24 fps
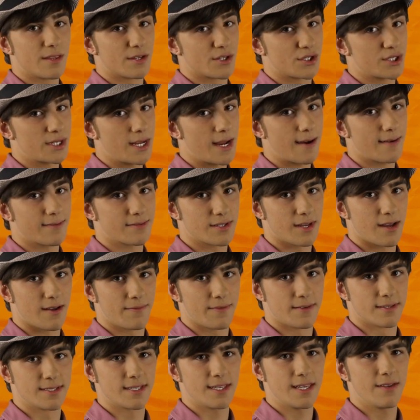The sheriff's
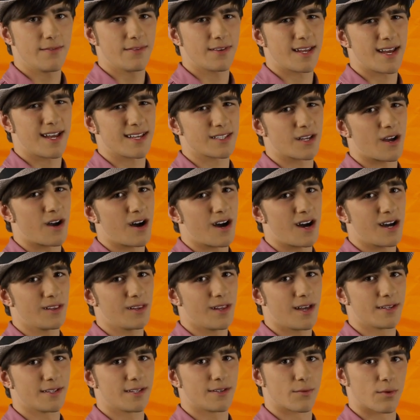office even has a
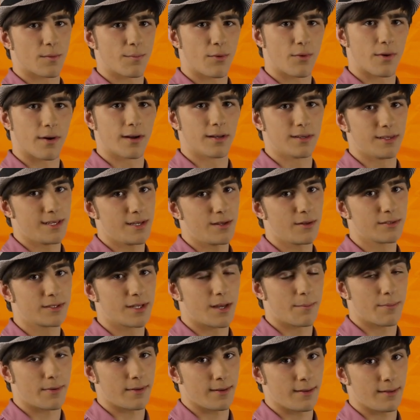hotline to report illegal
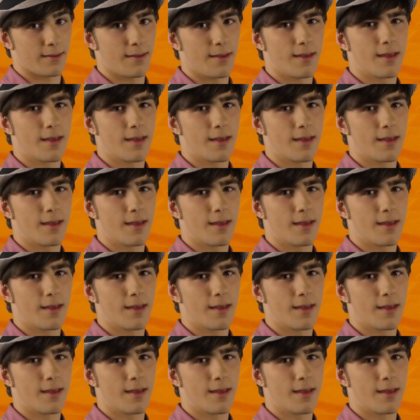dumping.